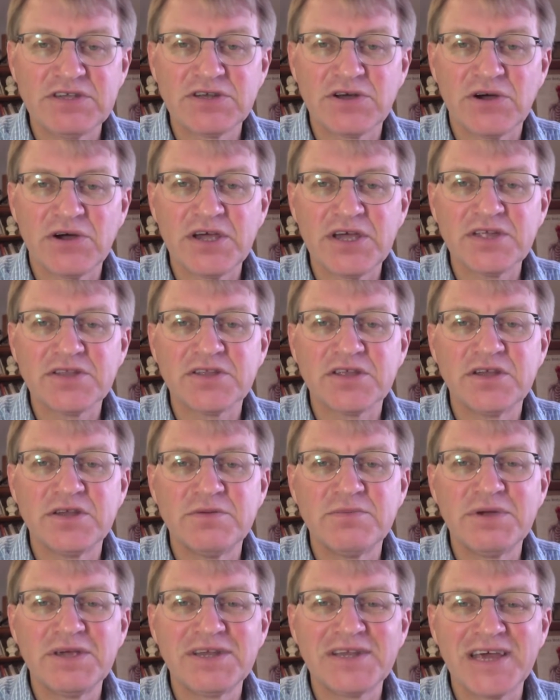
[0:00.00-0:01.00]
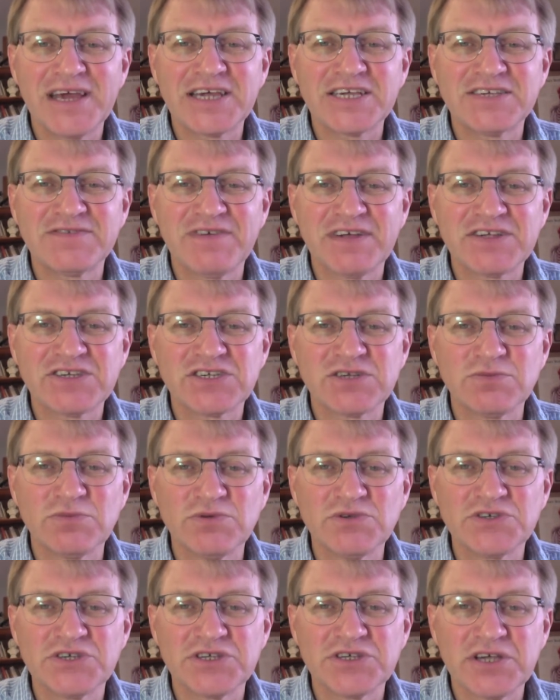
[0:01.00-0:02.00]
diet, the meat, eggs,
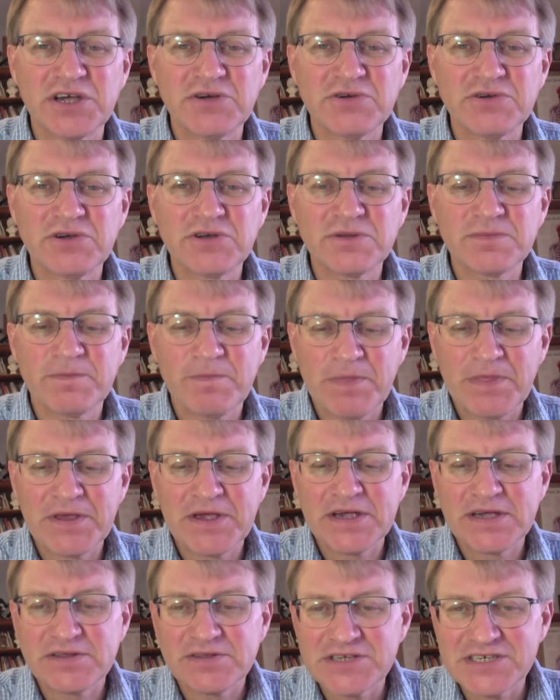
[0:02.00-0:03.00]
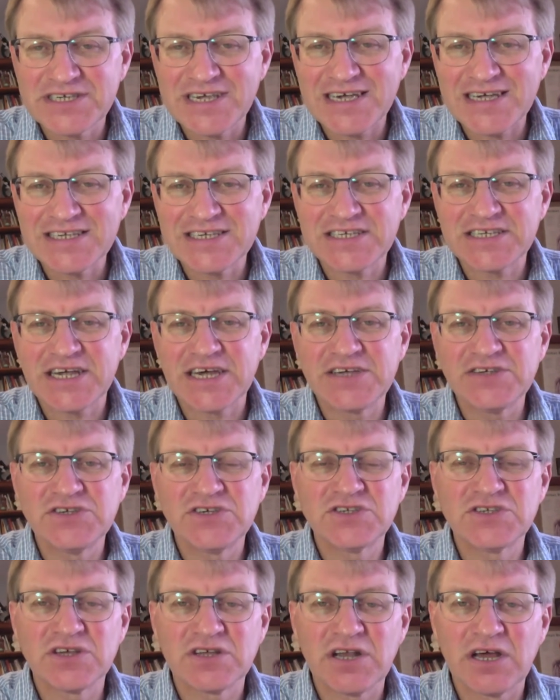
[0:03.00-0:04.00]
vegetables and yogurt. The second stage
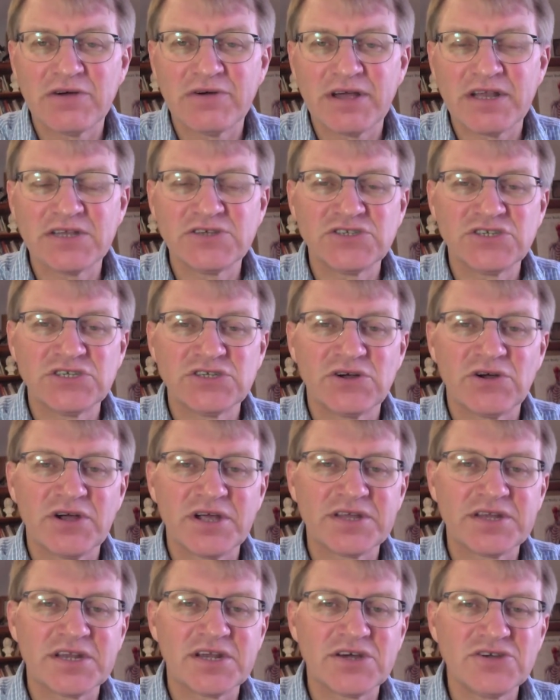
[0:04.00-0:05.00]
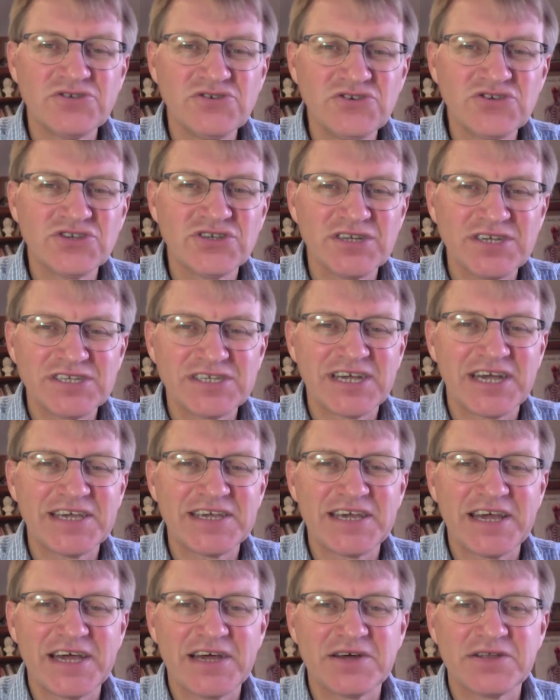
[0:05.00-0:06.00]
is the low allergy diet. And I usually
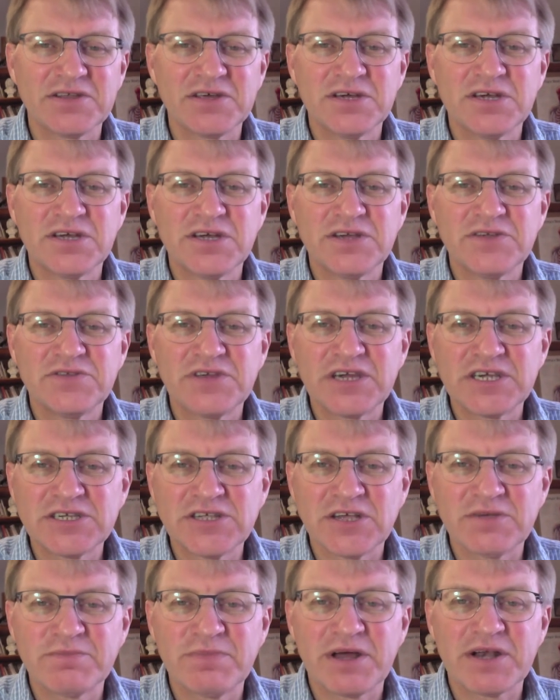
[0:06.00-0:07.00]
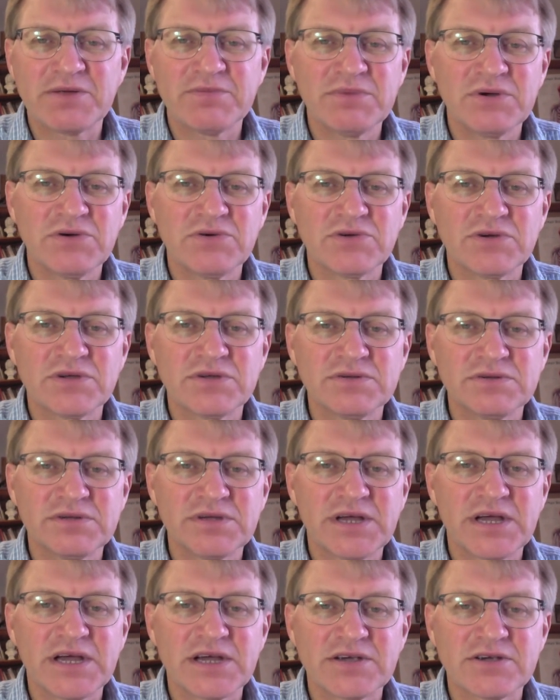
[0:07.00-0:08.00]
take out things like buttermilk,
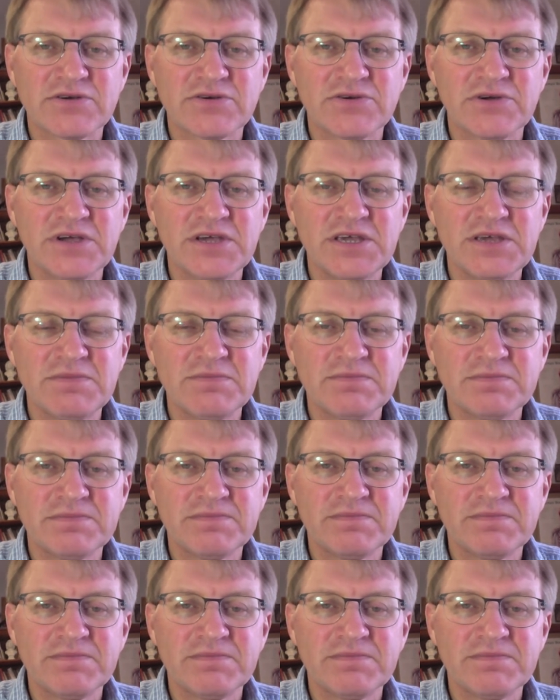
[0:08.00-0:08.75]
cream,